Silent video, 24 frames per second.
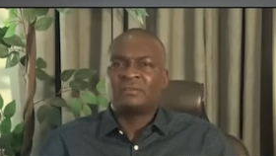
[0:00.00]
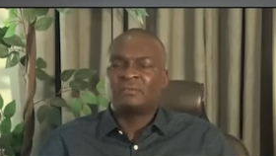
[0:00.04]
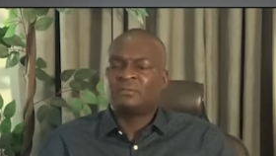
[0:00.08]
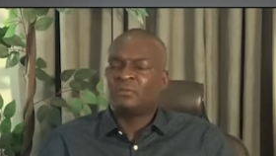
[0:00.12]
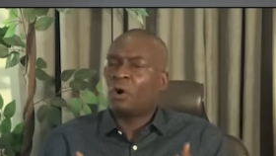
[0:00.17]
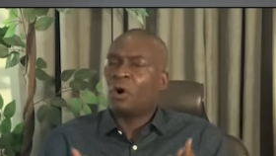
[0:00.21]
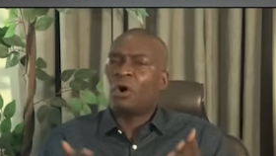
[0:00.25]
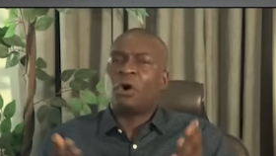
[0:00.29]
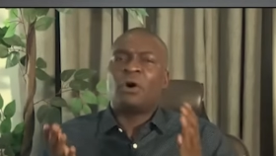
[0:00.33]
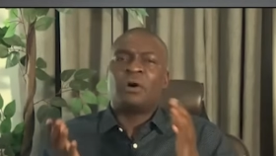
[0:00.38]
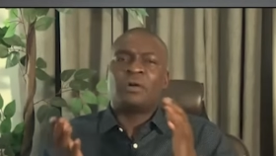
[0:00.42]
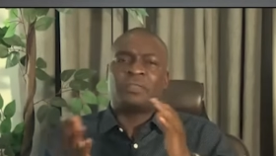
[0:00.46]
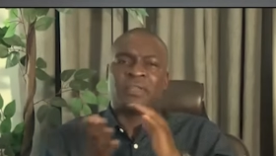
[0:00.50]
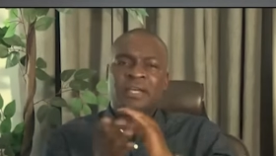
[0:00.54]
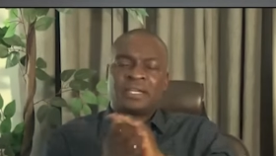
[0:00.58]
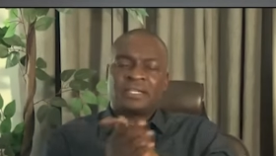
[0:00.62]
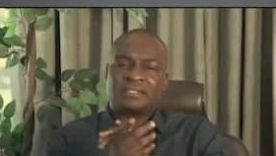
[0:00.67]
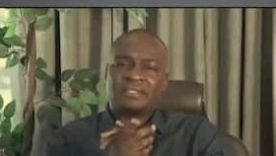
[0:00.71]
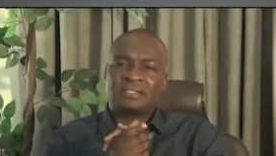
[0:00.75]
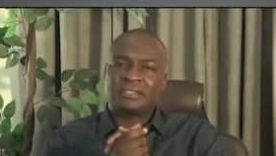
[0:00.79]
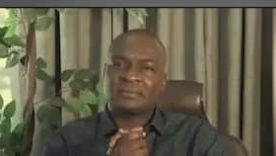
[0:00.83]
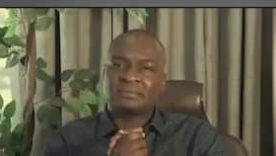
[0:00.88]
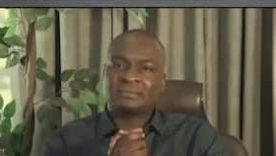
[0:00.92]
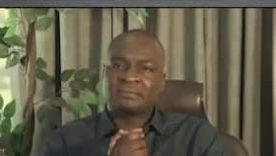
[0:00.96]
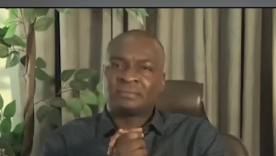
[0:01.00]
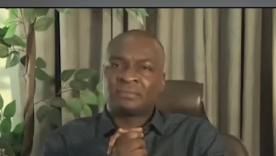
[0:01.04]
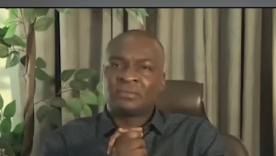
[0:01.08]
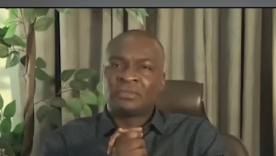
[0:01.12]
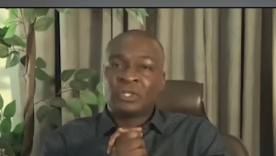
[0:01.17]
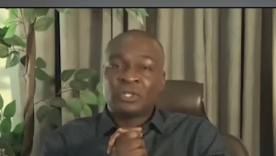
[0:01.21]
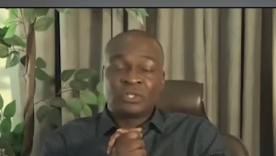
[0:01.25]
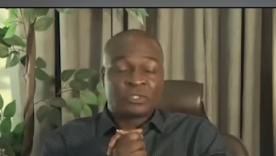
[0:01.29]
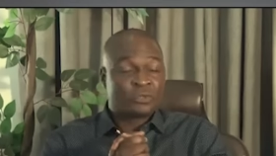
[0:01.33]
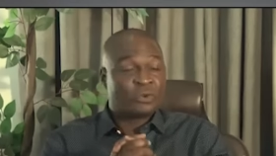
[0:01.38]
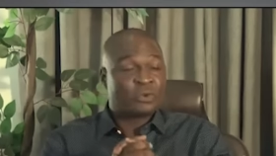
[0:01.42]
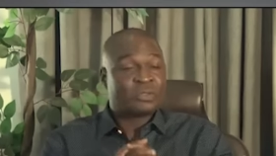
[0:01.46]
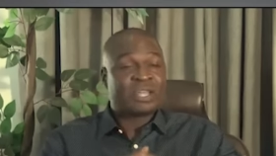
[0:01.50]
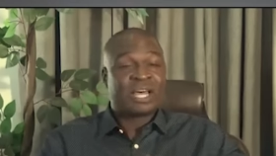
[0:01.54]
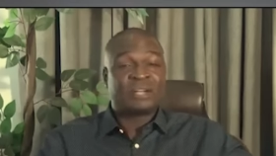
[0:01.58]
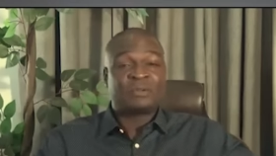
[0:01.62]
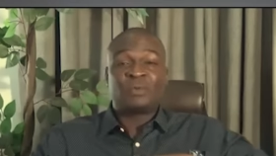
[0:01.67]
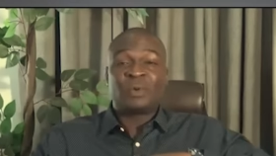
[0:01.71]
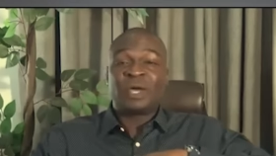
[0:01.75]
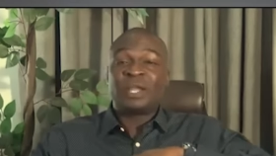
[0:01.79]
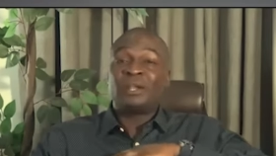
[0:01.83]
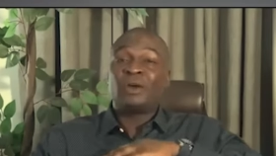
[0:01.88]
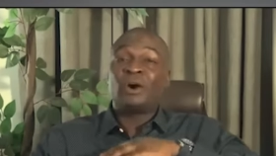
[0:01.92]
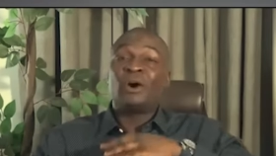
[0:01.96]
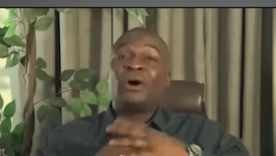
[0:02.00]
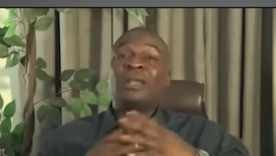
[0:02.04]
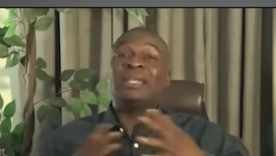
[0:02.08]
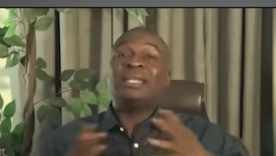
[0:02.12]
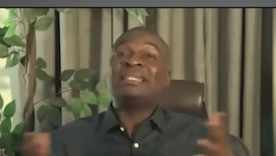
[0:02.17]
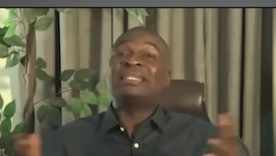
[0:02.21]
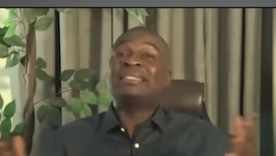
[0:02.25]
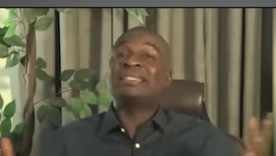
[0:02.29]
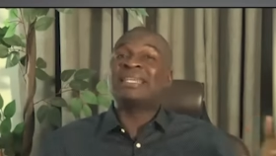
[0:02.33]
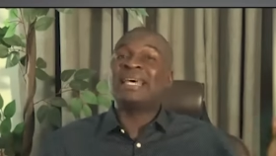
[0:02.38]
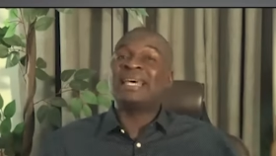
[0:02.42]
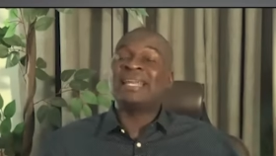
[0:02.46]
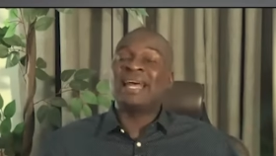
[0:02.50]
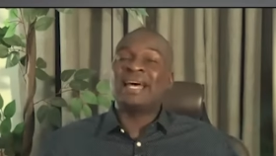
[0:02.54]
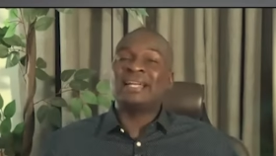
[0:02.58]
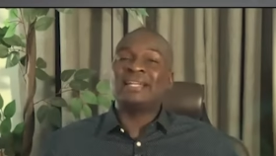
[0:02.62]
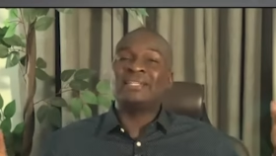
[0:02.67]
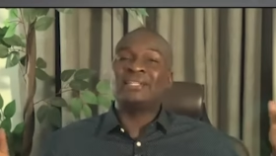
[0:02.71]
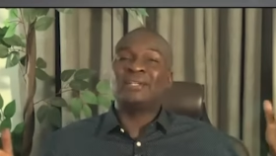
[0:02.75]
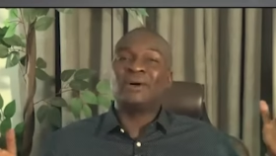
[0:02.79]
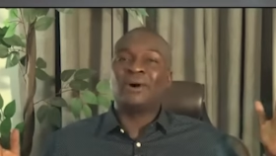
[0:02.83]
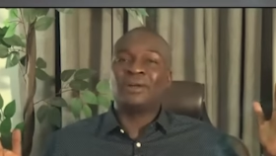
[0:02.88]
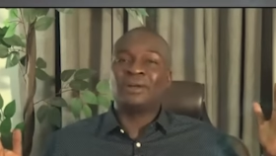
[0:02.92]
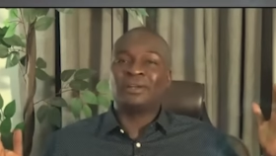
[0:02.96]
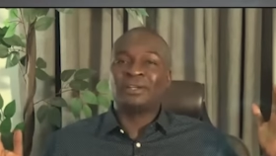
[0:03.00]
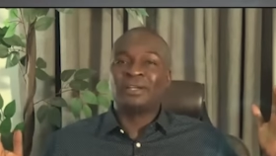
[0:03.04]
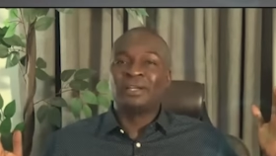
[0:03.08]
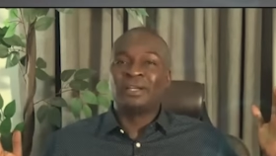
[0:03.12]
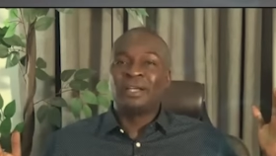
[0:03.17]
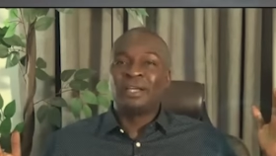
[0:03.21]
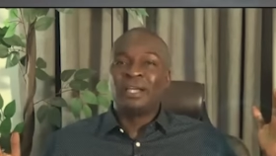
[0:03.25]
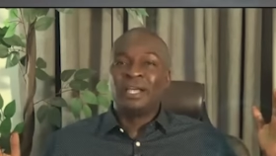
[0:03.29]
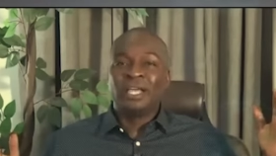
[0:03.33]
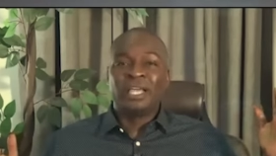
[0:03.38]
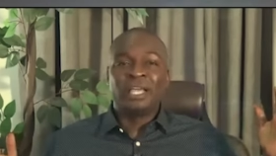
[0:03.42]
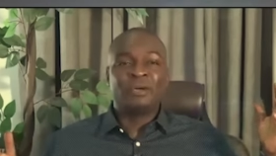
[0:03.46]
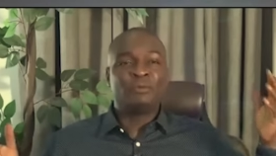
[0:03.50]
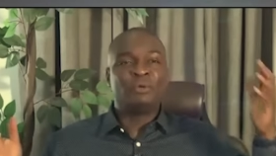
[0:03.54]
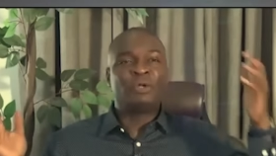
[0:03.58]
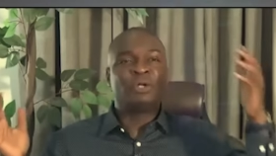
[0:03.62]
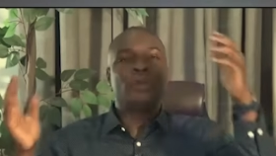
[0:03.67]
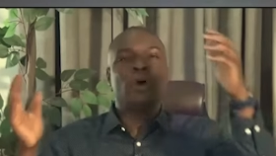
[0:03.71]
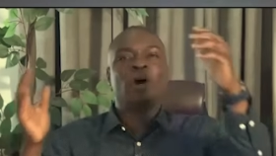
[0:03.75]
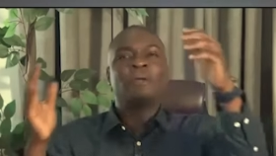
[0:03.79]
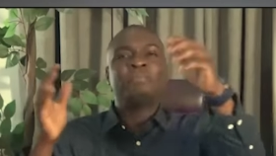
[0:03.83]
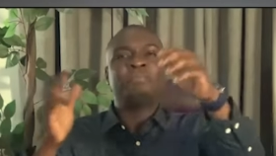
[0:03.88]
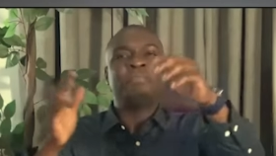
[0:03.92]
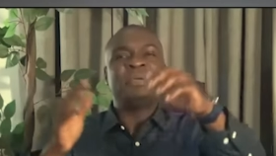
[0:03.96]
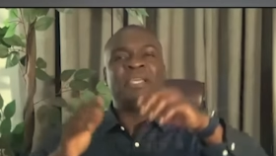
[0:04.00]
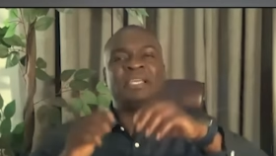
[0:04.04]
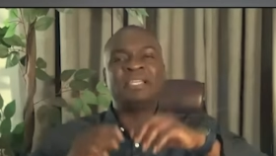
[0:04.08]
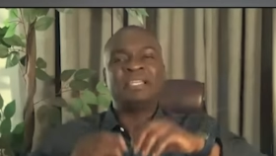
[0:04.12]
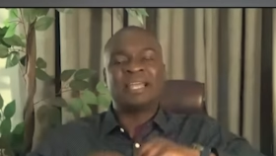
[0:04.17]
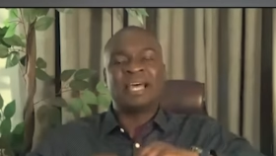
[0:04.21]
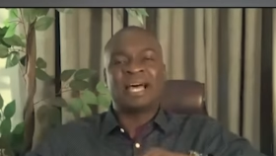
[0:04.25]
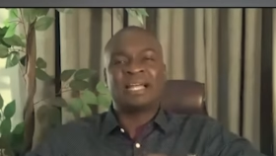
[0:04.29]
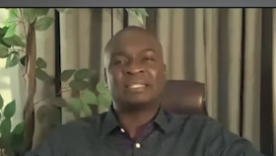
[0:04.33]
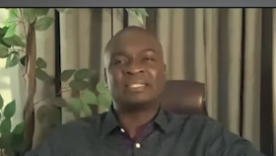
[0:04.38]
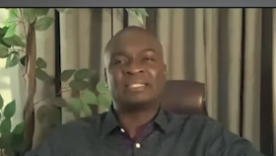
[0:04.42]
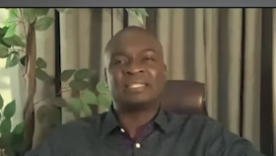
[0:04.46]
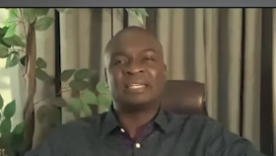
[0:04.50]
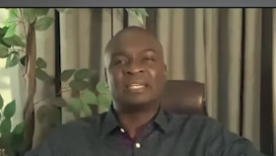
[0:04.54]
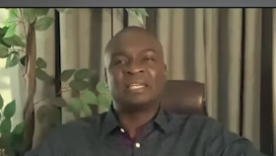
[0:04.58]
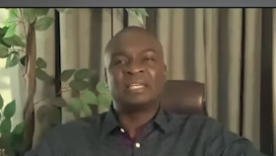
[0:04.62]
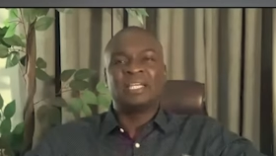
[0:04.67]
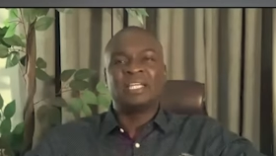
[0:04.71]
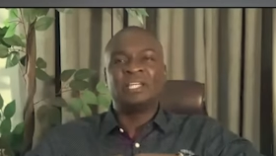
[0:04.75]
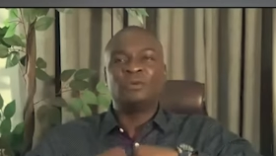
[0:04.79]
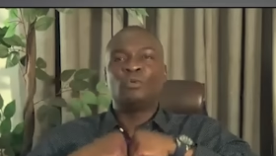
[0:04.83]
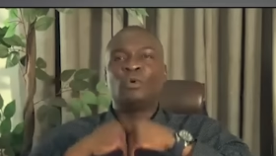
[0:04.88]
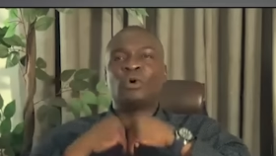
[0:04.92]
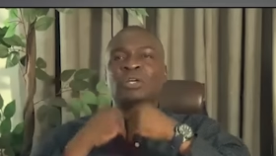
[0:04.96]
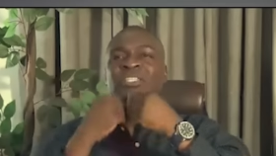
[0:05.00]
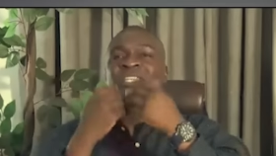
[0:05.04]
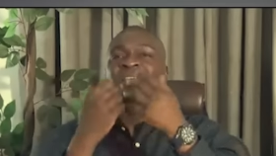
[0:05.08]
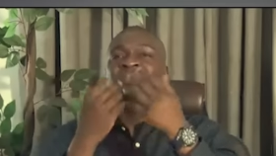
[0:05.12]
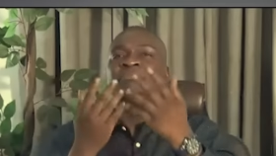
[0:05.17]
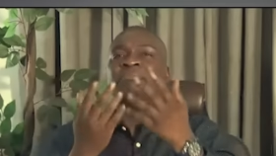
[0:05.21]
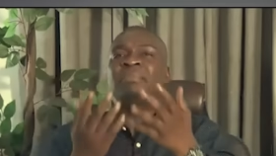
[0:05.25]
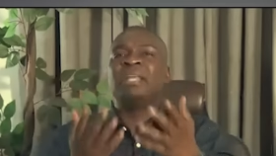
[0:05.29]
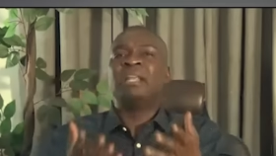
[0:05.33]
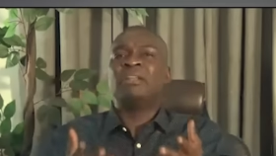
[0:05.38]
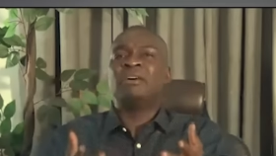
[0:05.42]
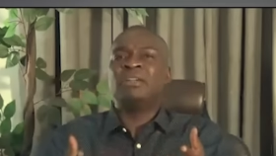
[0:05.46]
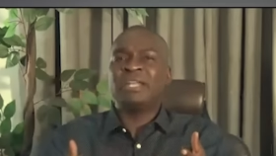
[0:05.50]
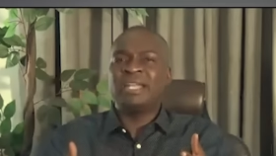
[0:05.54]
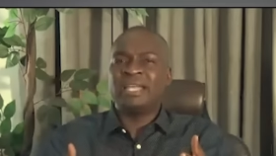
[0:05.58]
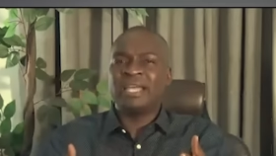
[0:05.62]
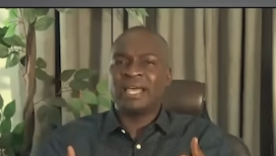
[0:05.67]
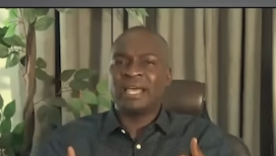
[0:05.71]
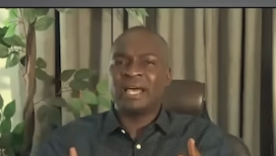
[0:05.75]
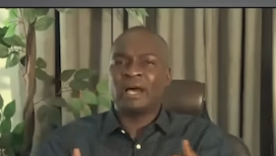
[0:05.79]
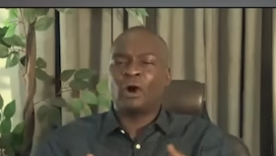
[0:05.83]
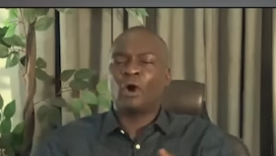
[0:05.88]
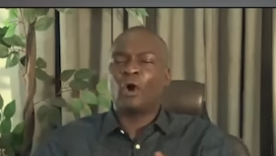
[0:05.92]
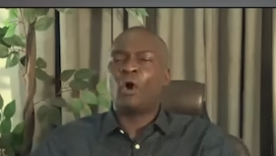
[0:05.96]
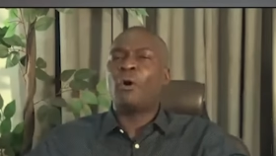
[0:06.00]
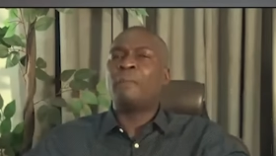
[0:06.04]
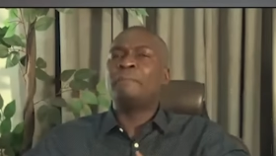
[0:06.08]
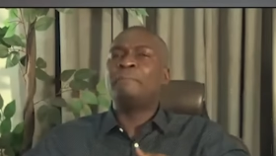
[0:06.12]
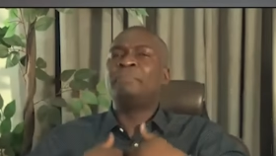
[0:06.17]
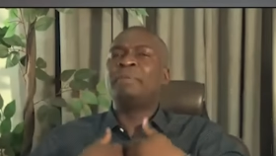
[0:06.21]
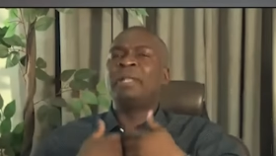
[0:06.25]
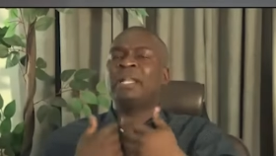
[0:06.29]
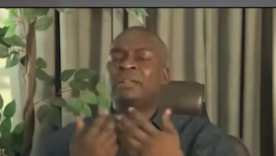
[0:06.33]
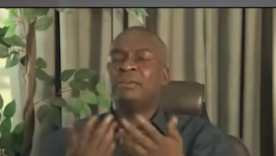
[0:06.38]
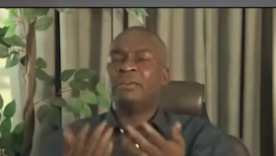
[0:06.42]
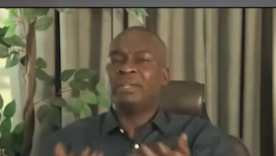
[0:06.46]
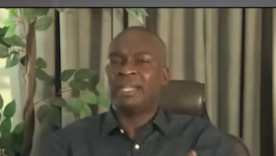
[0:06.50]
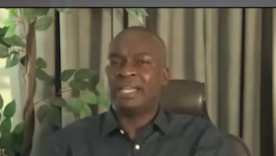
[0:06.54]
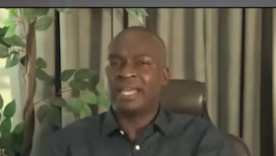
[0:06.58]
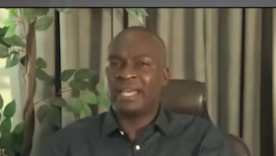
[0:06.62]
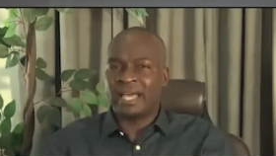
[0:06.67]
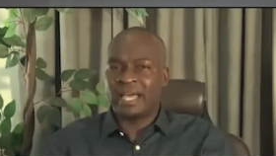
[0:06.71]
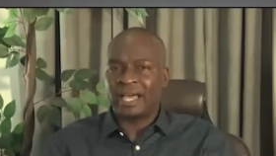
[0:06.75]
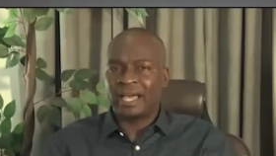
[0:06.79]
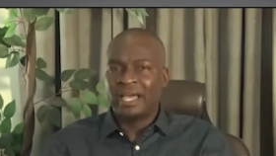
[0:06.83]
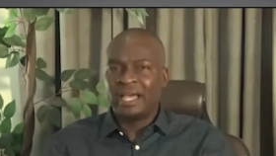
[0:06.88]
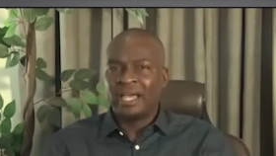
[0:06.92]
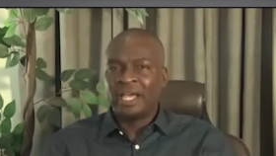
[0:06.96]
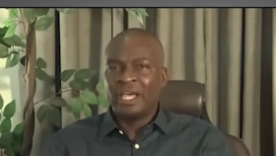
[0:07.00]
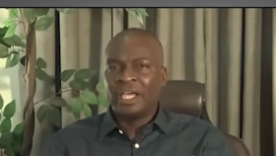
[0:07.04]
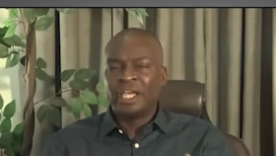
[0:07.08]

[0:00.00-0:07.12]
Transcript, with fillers: for others. So that when all is said and done, it will not be that he was a millionaire or billionaire.